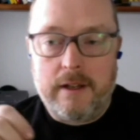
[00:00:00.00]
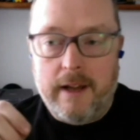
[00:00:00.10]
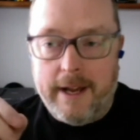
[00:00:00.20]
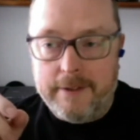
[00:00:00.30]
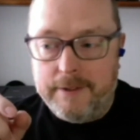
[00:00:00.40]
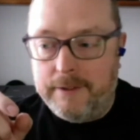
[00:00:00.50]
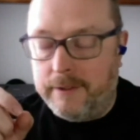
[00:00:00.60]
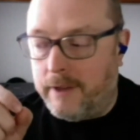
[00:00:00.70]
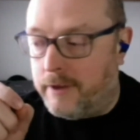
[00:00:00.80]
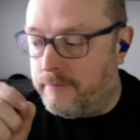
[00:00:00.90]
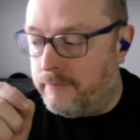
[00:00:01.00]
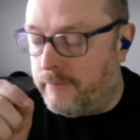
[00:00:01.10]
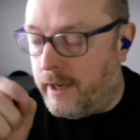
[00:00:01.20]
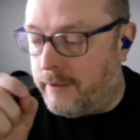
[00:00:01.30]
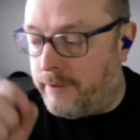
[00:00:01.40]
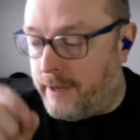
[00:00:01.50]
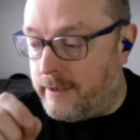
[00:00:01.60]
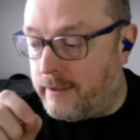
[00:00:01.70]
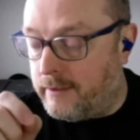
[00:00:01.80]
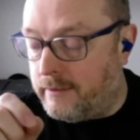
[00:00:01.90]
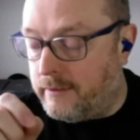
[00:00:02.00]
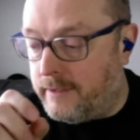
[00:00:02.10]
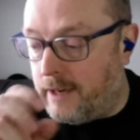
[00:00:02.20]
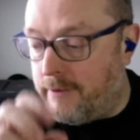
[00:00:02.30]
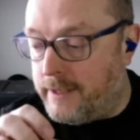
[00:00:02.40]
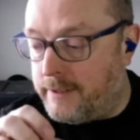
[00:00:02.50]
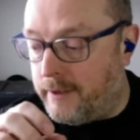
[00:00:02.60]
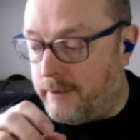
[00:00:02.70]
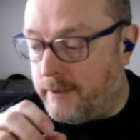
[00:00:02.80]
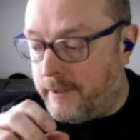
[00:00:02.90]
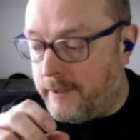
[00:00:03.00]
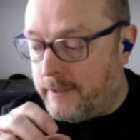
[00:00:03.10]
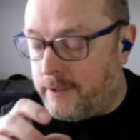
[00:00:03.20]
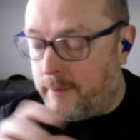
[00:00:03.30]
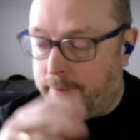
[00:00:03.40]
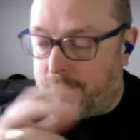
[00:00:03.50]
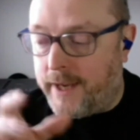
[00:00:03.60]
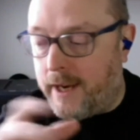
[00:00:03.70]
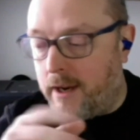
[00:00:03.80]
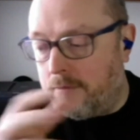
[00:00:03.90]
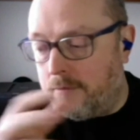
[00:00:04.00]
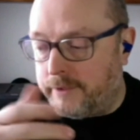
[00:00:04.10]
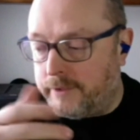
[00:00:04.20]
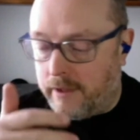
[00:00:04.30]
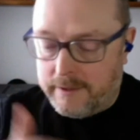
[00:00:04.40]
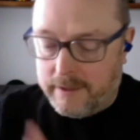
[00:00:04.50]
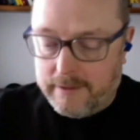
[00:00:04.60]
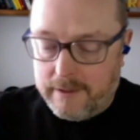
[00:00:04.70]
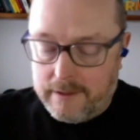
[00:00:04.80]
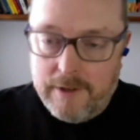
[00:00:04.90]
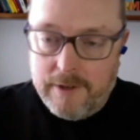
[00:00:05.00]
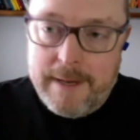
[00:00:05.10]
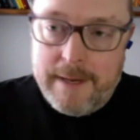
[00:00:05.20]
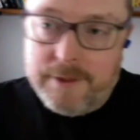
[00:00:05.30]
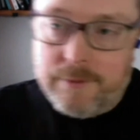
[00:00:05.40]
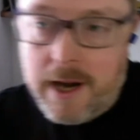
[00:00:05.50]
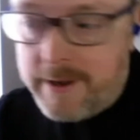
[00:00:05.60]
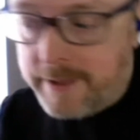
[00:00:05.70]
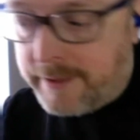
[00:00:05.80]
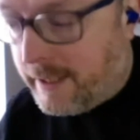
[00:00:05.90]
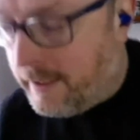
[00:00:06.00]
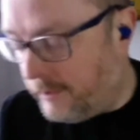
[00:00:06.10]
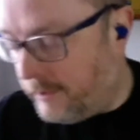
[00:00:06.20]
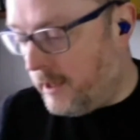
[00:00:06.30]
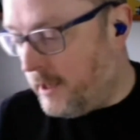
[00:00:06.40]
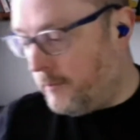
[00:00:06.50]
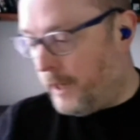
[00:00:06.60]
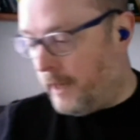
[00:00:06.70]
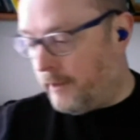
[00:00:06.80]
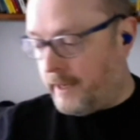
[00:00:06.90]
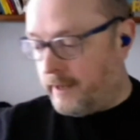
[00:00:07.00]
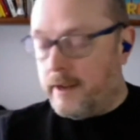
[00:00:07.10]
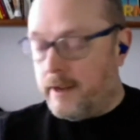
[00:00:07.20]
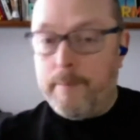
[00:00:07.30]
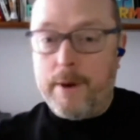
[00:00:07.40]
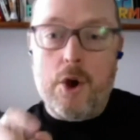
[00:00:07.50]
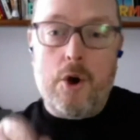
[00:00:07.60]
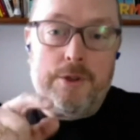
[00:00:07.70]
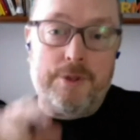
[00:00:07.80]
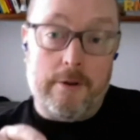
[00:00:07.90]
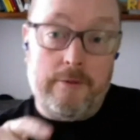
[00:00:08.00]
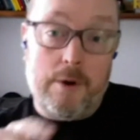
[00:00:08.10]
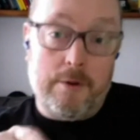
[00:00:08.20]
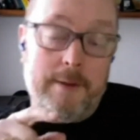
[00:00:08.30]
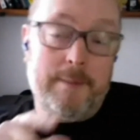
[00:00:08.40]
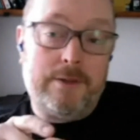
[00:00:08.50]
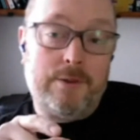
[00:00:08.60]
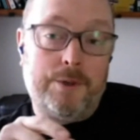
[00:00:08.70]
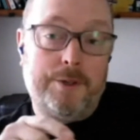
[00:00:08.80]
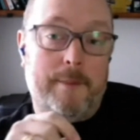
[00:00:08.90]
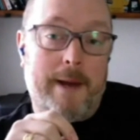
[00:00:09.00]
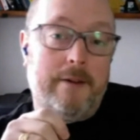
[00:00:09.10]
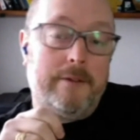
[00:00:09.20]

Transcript: And, you know, I think there is some people say, oh, you know, that doesn't really matter where it sits. But I think because of what we've been talking about,